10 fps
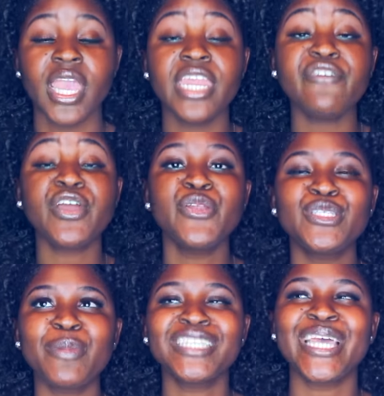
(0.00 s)
And if you're new
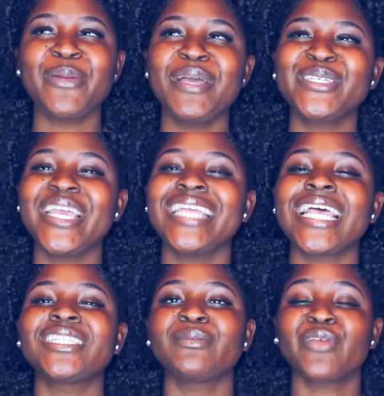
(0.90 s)
to my channel, make sure you hit
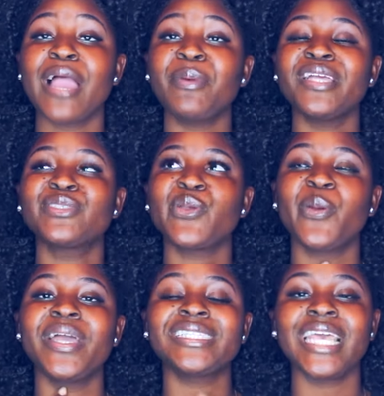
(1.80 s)
that subscribe button so you
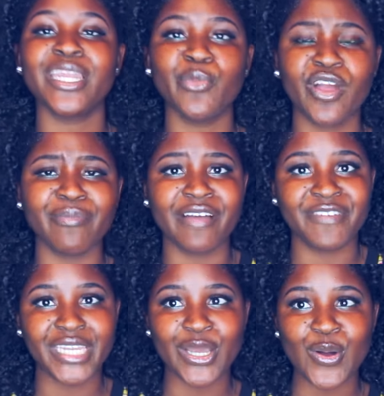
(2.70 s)
don't miss any more of my
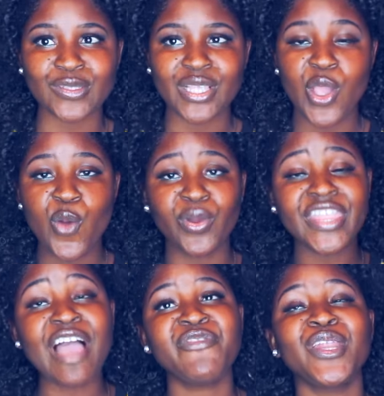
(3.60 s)
videos.
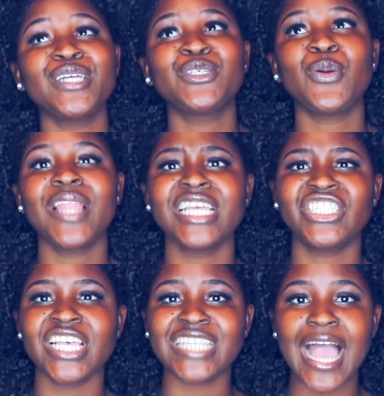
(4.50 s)
Without further ado,
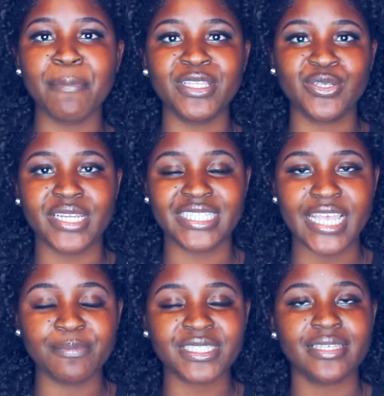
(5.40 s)
let's just hop into the
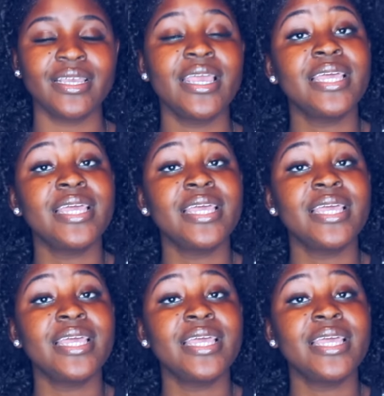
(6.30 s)
tips.